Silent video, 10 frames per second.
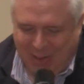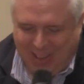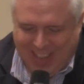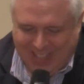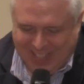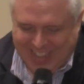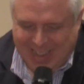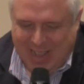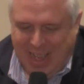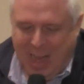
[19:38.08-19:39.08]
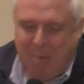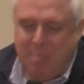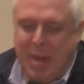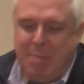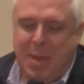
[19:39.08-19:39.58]
okay, uh,
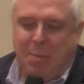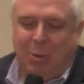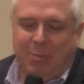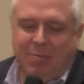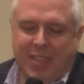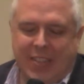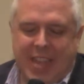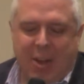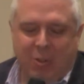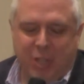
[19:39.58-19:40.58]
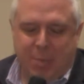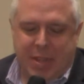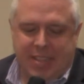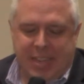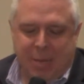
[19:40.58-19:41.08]
many people in the
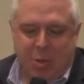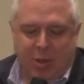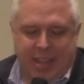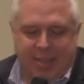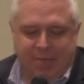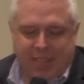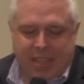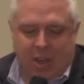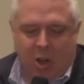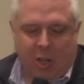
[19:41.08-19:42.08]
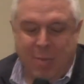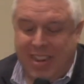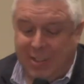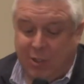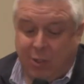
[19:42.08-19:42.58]
LGBT community are
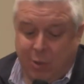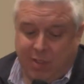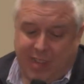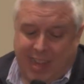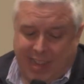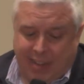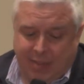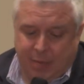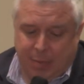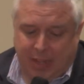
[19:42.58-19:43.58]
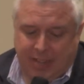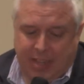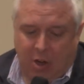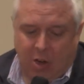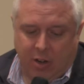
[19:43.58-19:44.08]
committing suicide because
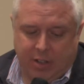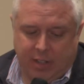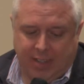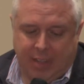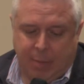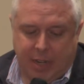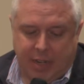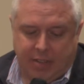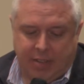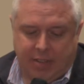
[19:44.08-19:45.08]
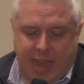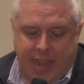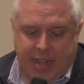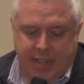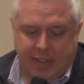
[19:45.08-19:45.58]
they aren't accepted into
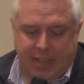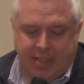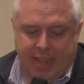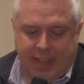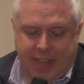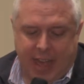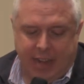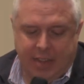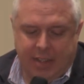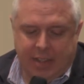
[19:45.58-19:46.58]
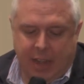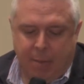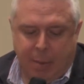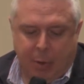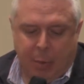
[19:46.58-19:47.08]
society and things like that,
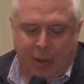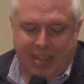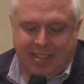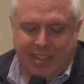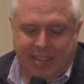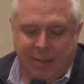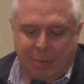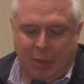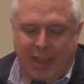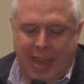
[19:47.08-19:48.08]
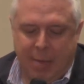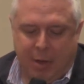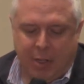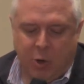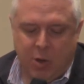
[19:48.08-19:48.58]
and people are placing blame
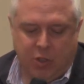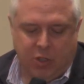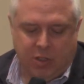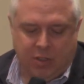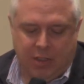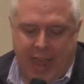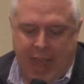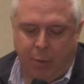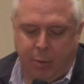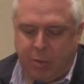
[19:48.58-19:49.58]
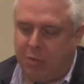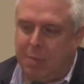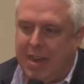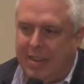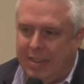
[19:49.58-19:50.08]
on Christians. How do we
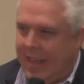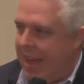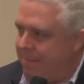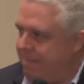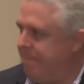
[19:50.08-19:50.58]
respond to that?